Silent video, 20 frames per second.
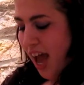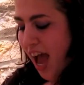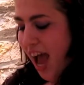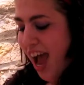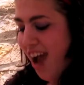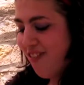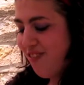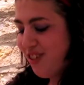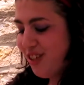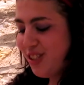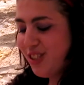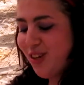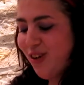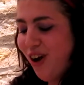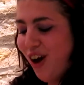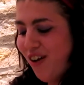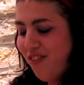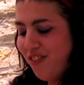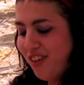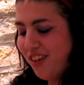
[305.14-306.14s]
Every so
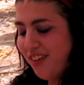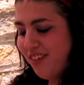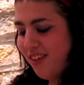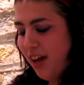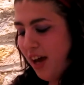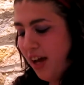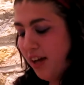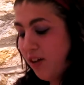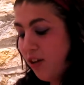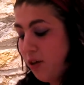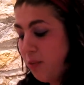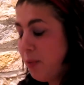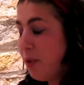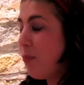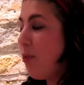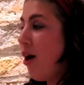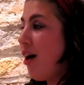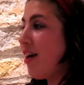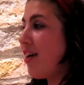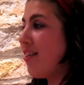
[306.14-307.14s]
often, I'd hope he'd
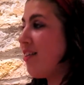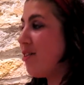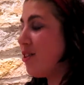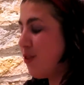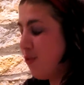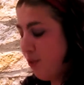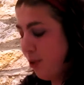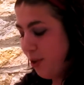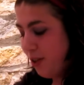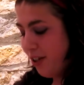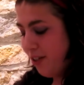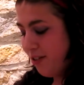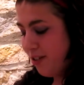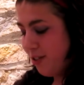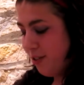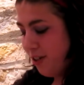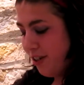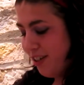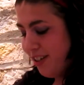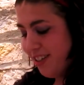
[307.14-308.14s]
walk in those four-year
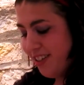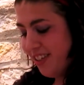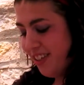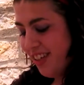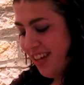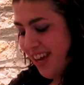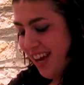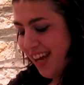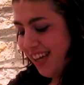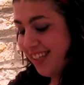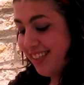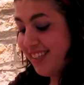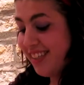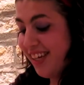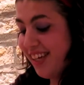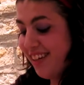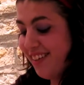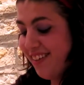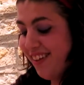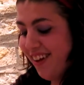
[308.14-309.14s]
doors and
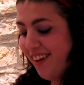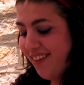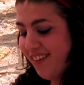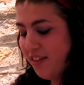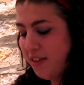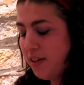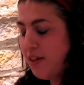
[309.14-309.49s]
say hello.